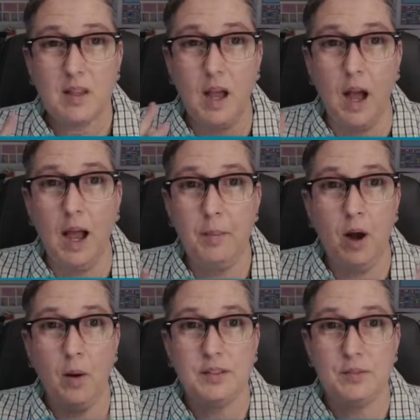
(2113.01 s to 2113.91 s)
I'm
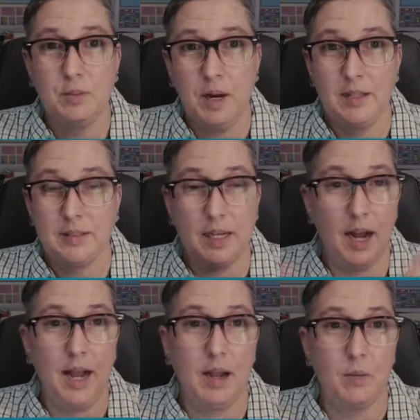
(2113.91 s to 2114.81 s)
always of the mindset,
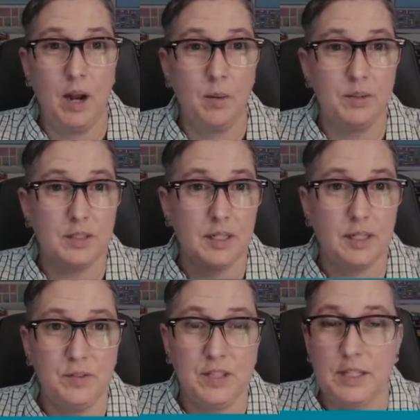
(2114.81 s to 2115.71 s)
when I was a
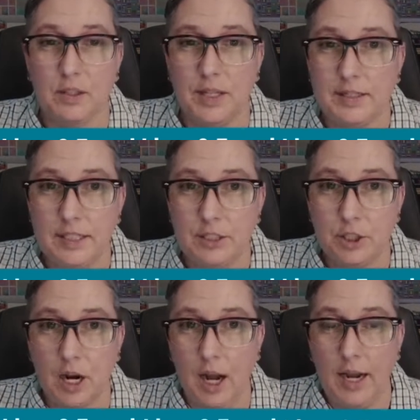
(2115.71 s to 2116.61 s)
gifted ELA
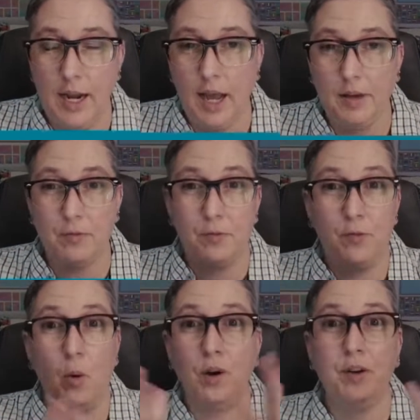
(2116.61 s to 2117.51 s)
teacher, I had
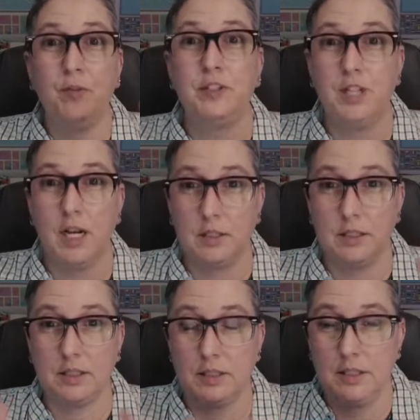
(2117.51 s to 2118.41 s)
4 different
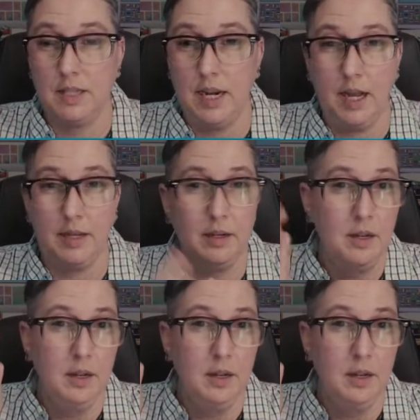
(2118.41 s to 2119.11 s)
checklists, because I had